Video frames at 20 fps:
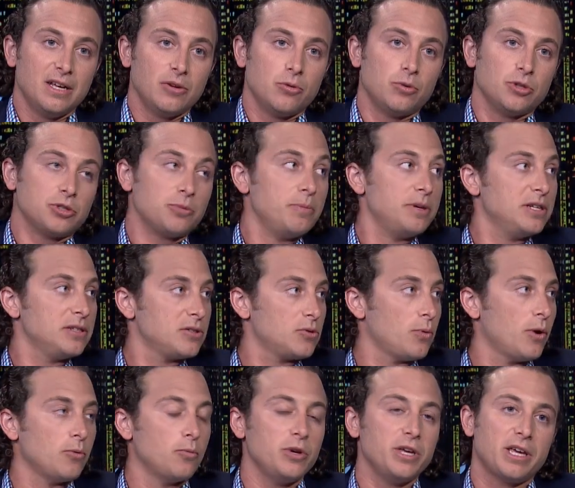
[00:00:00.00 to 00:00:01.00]
which means
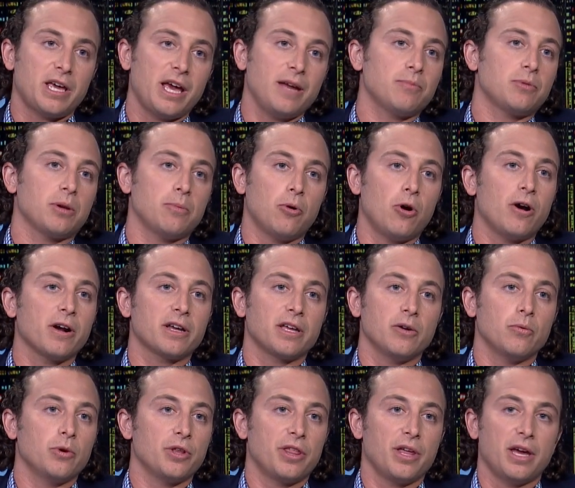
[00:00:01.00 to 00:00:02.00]
when we came to market
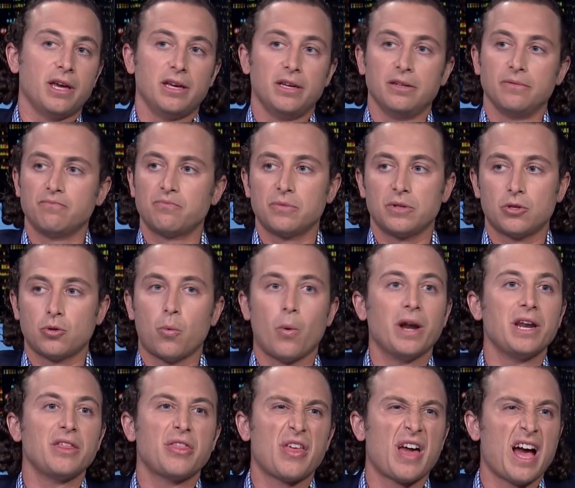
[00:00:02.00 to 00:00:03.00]
with a
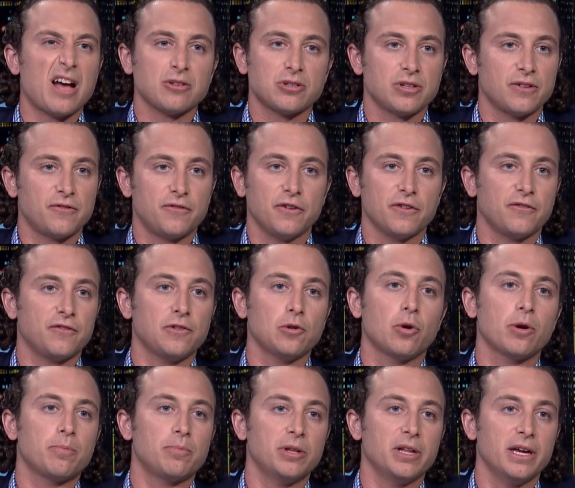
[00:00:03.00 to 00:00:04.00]
20,000 foot
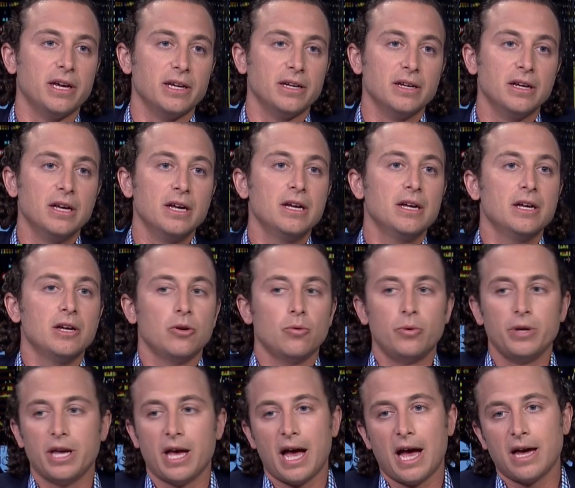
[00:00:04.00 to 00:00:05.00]
floor plate,
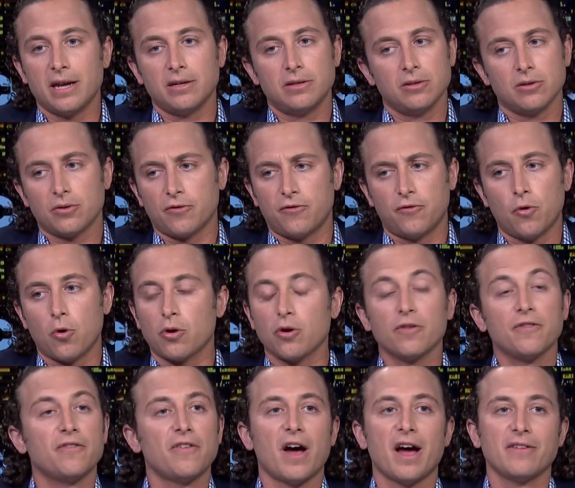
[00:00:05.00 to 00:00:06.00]
we had 4 or
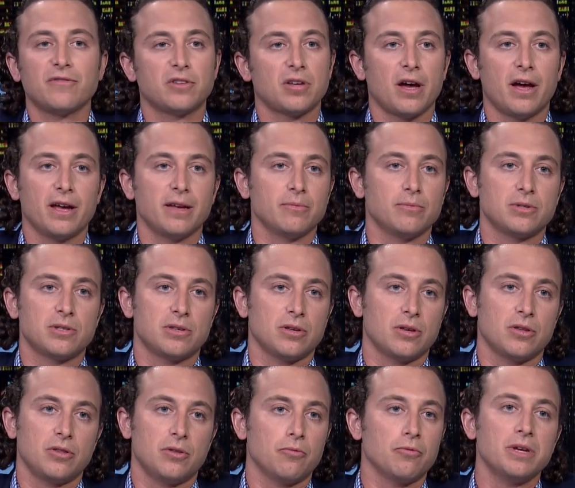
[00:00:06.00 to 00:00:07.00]
5 times
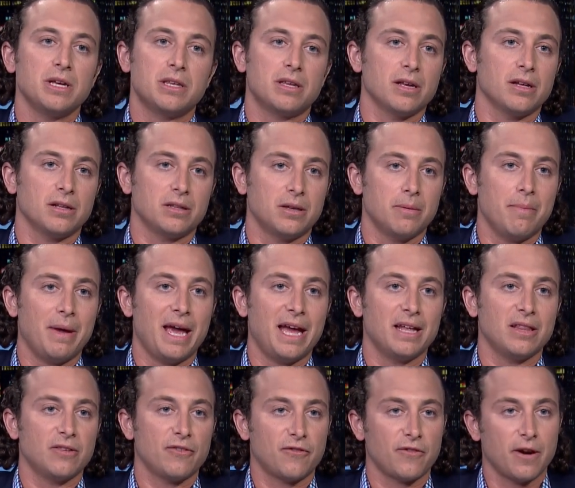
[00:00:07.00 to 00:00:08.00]
the retail
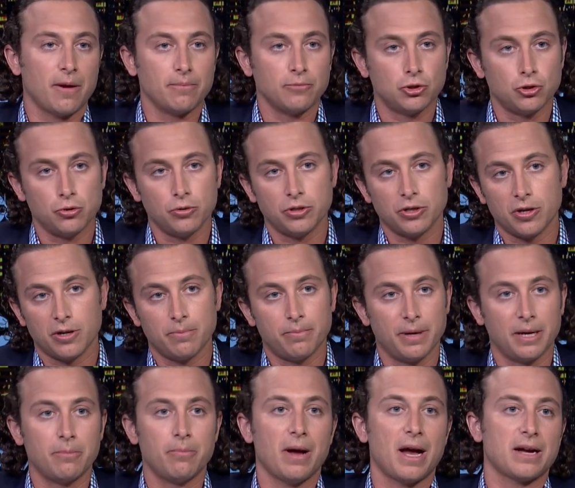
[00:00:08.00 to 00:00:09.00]
demand from junior and
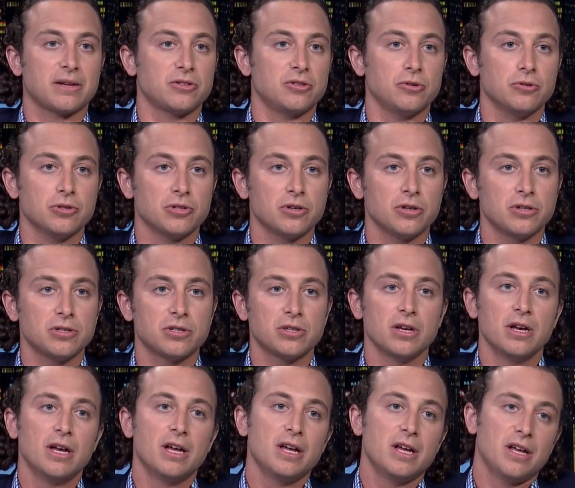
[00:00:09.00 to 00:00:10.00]
big box users
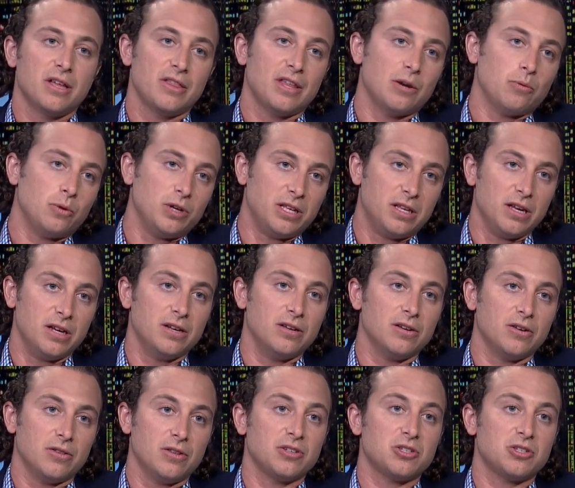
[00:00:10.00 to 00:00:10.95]
than we did the